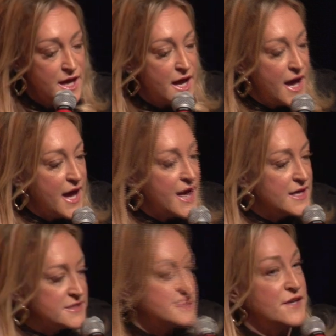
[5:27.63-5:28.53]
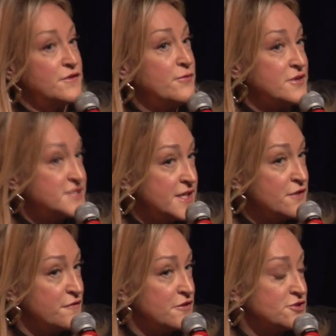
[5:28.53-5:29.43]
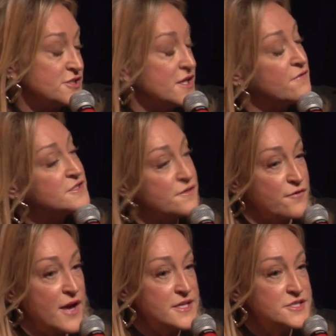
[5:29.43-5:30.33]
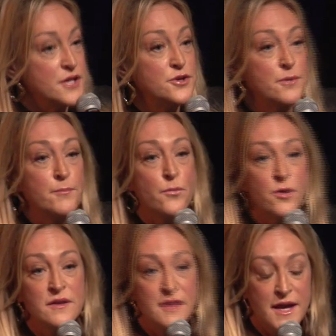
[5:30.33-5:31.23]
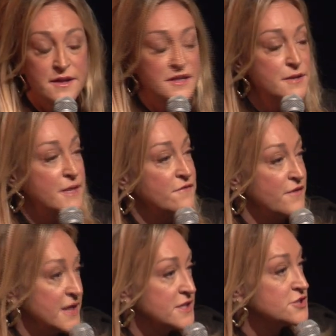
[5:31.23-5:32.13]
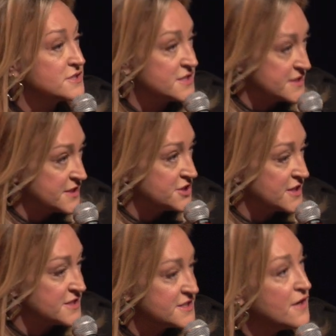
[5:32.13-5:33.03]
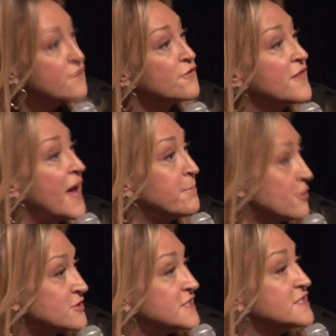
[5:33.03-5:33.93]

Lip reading: And if you see your future self as a friend, you're more likely to make financial decisions for that person's